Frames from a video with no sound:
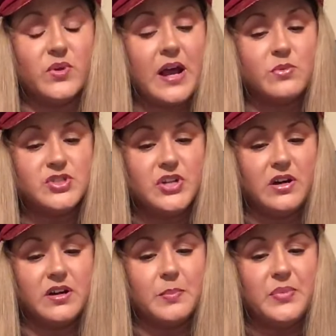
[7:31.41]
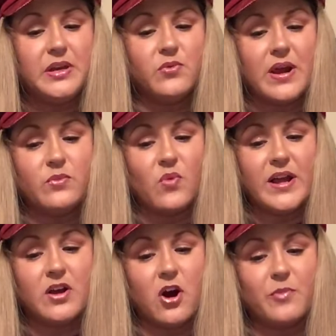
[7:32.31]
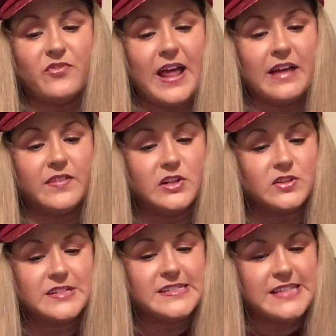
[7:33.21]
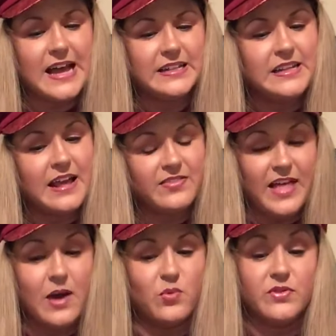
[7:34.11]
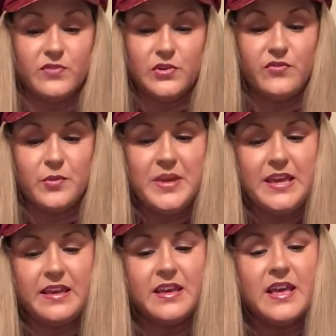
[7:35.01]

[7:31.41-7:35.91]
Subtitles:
"When I was young, a big red and white carp flag that looked exactly like that one flew for me."